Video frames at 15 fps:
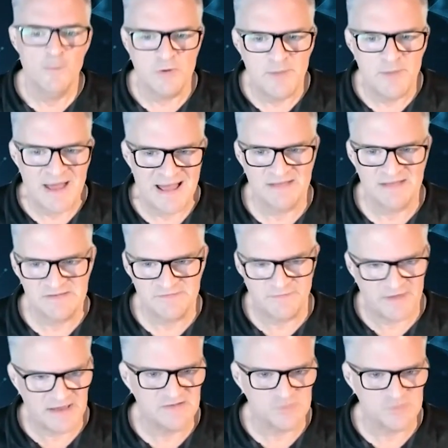We passed
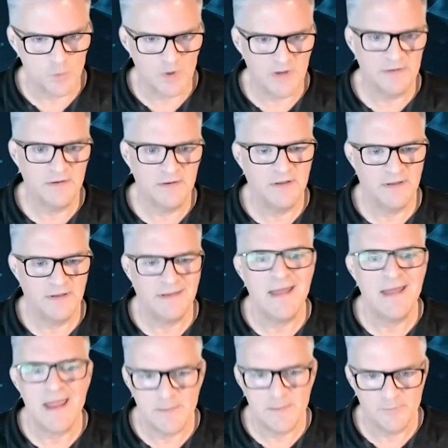phase one
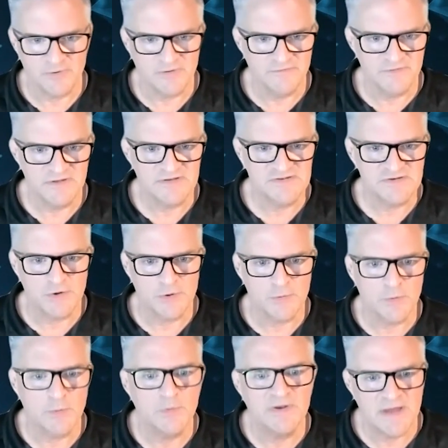in April of this
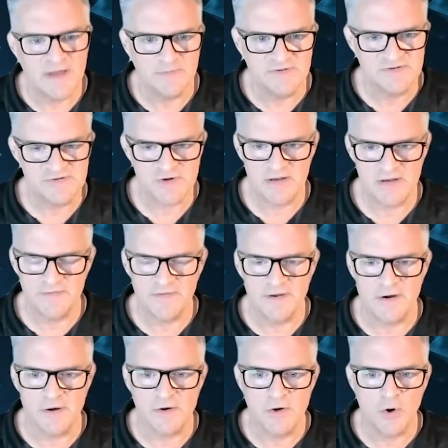year, where we demonstrated
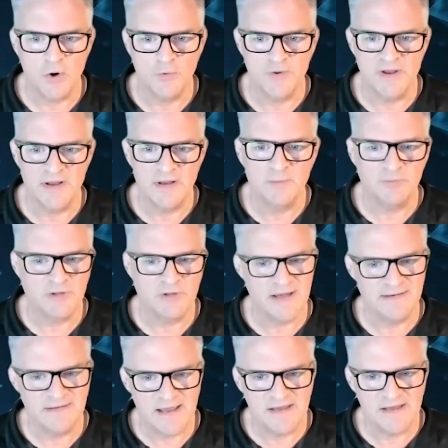that our coating
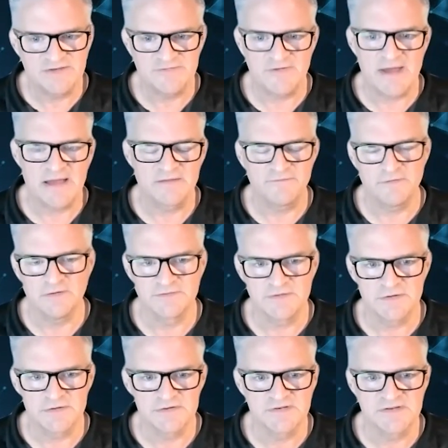applied to HVAC
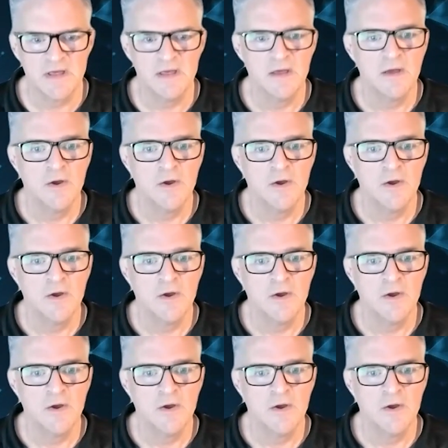filters